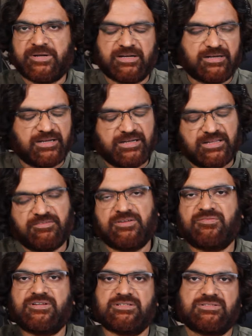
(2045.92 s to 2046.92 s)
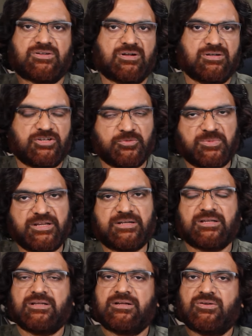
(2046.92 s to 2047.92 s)
pendant light, even if it is non-tube
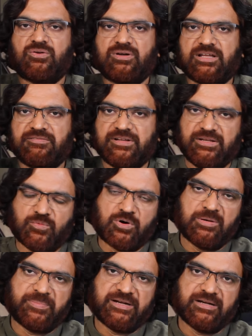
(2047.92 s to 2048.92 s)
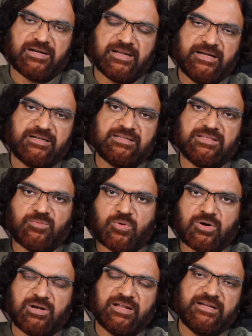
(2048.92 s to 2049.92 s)
light. Don't have any wall pendant light. The
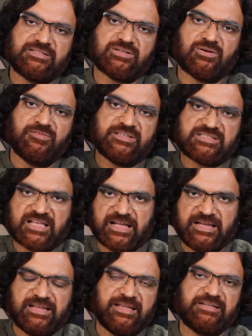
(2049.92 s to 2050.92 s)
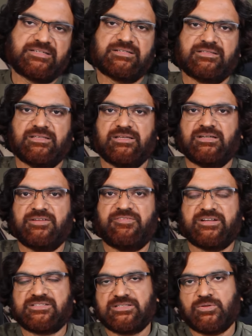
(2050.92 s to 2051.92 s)
wall lights always highlight the
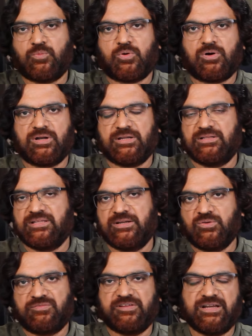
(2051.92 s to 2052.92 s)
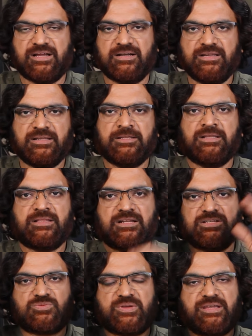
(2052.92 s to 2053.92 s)
defects in the wall and they look very ugly.
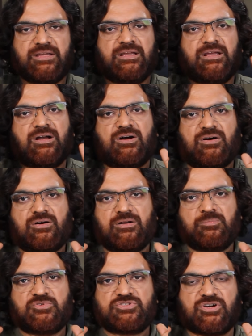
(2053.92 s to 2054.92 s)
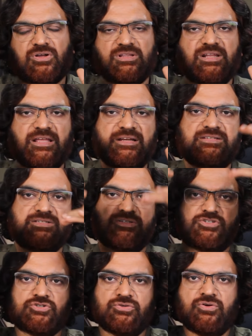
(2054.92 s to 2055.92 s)
That is why almost all the lights
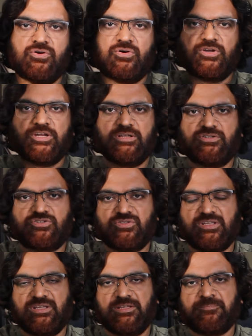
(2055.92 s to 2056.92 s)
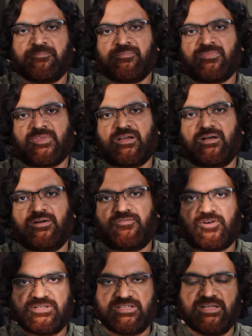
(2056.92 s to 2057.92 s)
should go into the
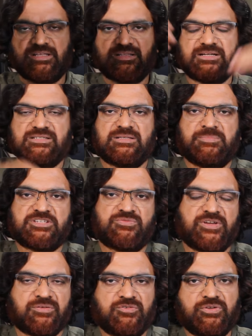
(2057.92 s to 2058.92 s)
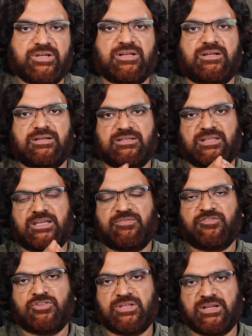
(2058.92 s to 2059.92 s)
false ceiling. That is the best way of doing it, and they
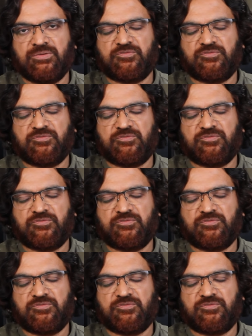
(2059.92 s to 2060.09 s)
give you the